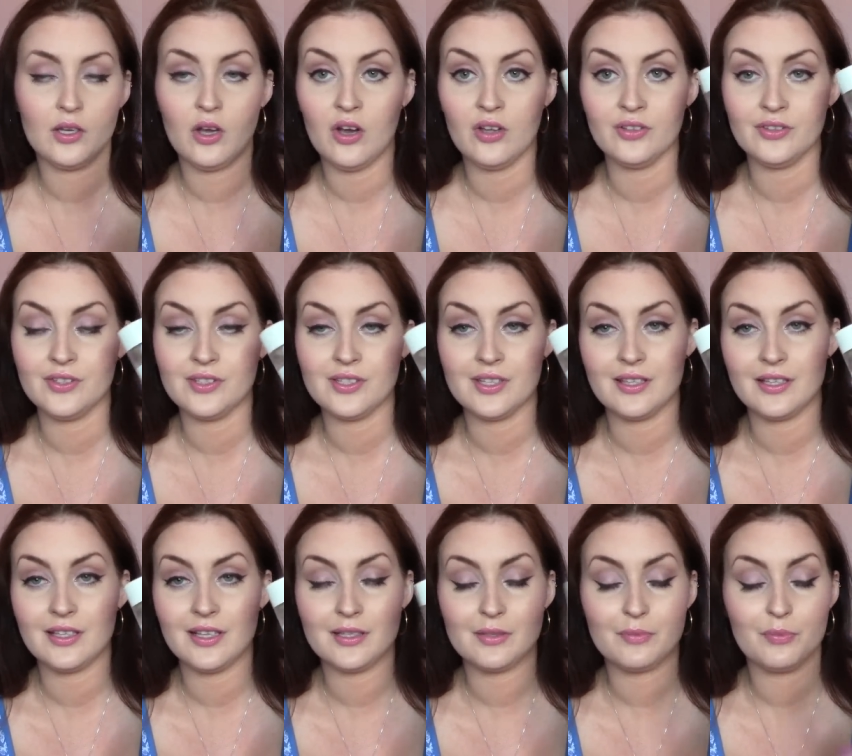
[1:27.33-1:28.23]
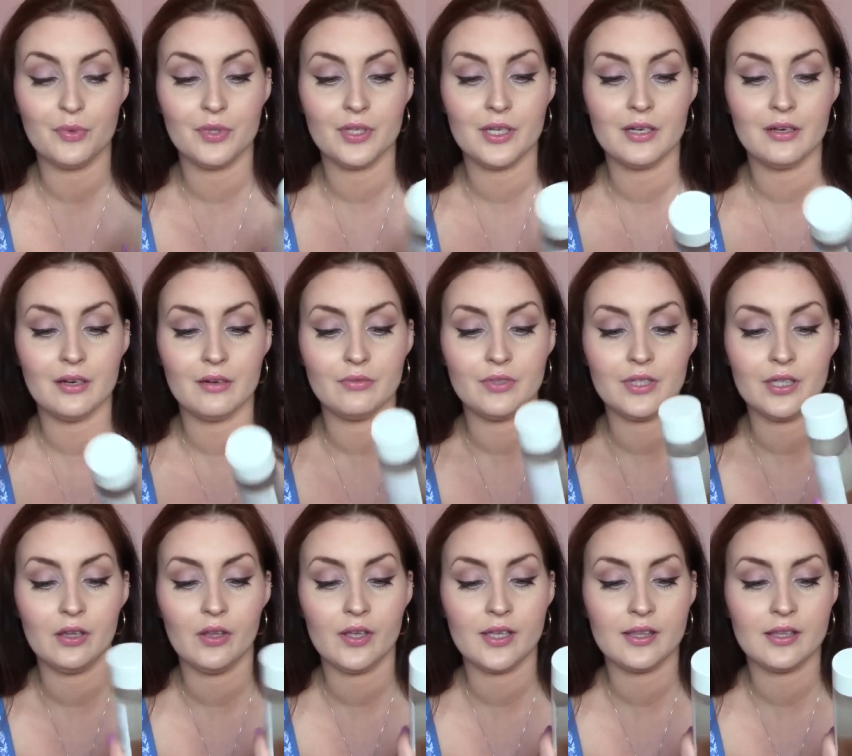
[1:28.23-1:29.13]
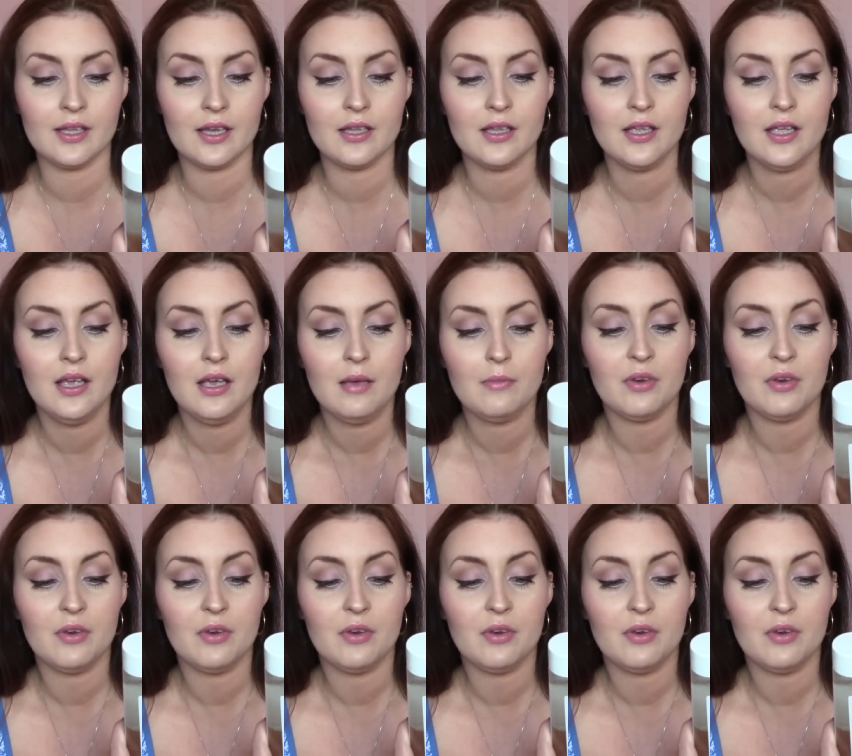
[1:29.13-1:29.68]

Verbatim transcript: Gardens. I think that's brilliant. I really like that.